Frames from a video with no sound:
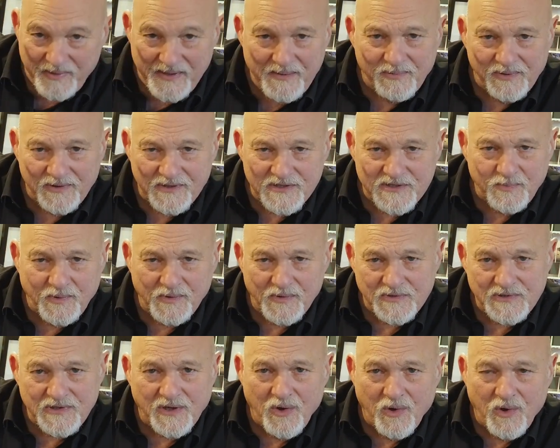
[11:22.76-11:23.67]
people are
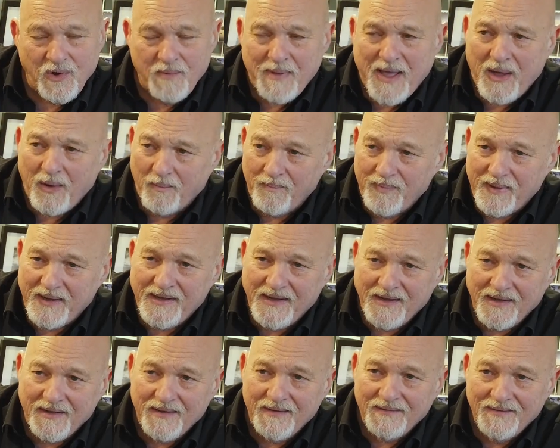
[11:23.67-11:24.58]
supposed to go about
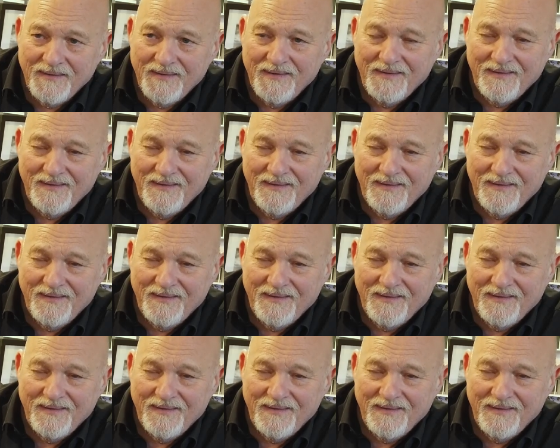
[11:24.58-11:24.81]
picking a